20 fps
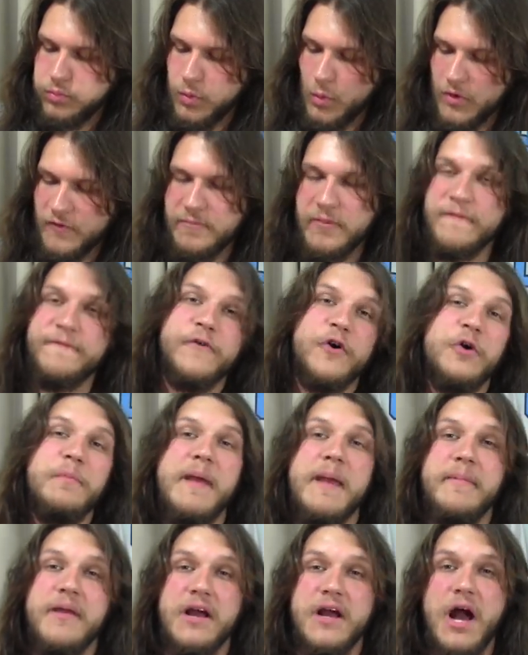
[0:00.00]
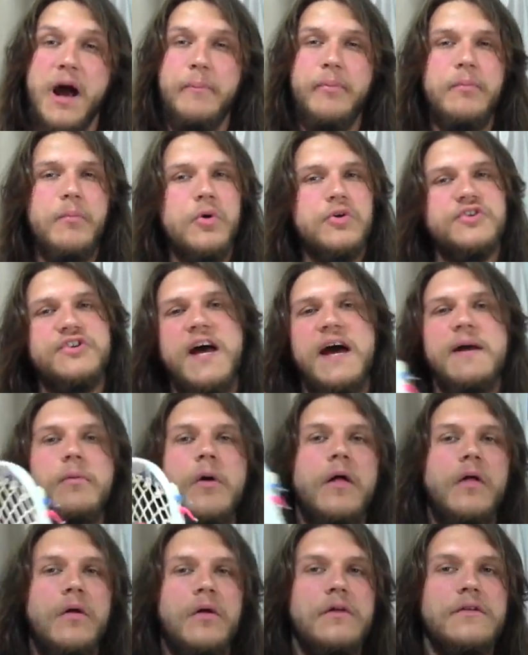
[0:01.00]
Would have preferred maybe a couple more
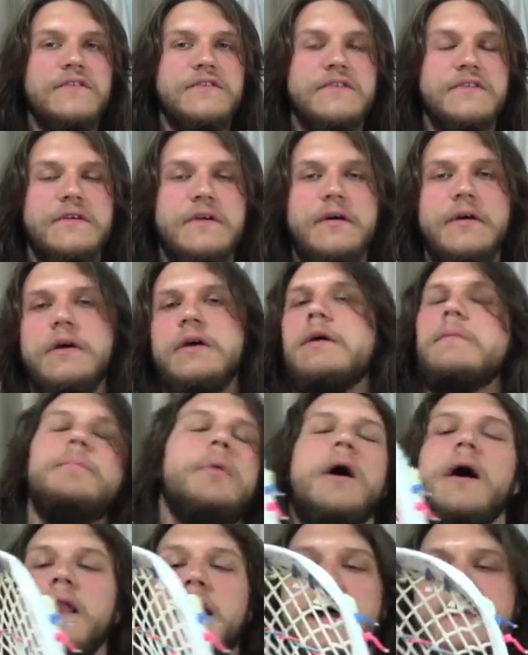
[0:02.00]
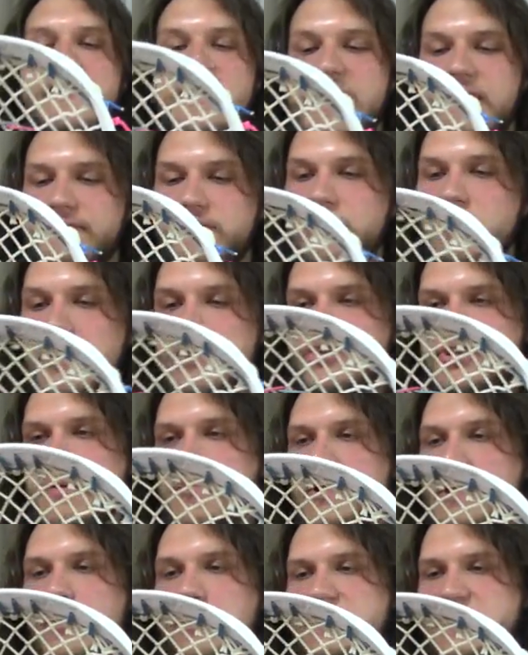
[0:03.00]
sidewall holes, but I didn't have too much
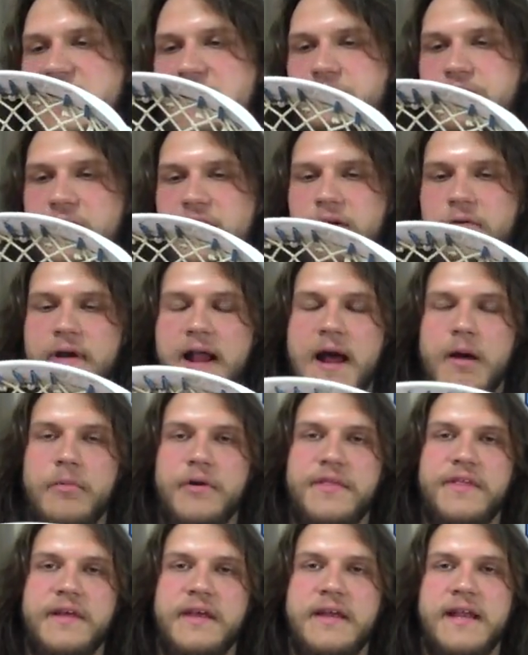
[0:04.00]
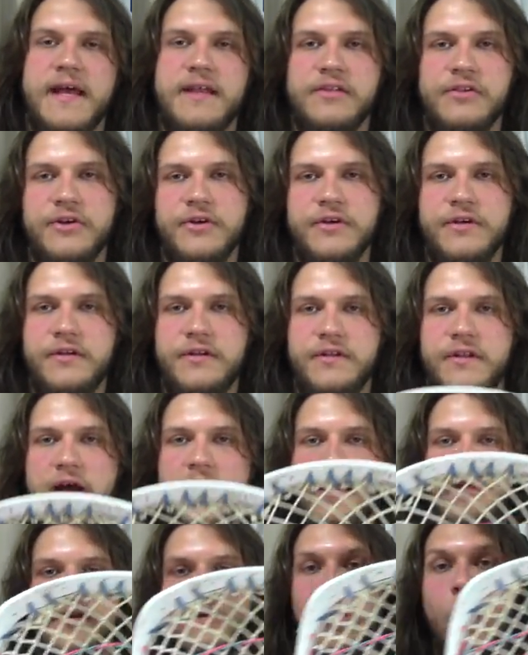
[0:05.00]
trouble with it once I played around with it and I learned
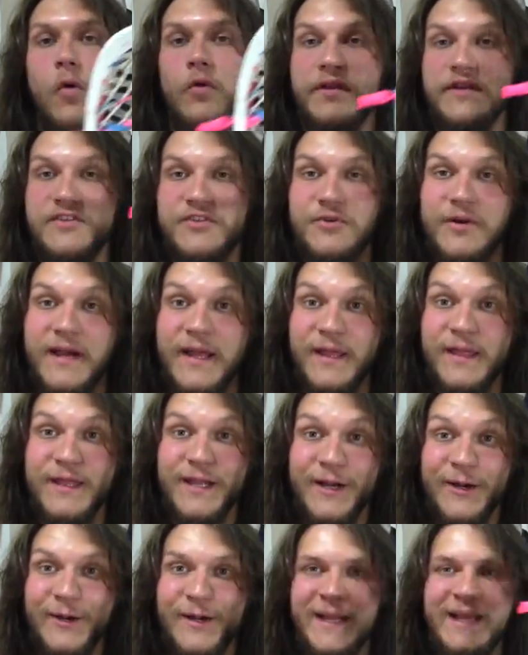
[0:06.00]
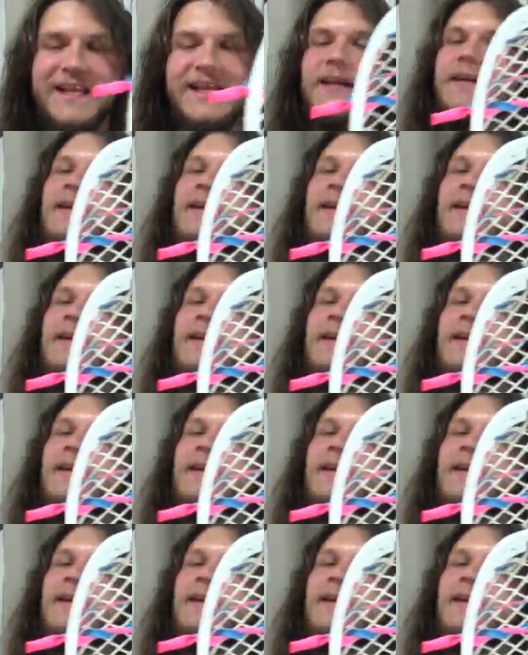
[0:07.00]
goalie string theory.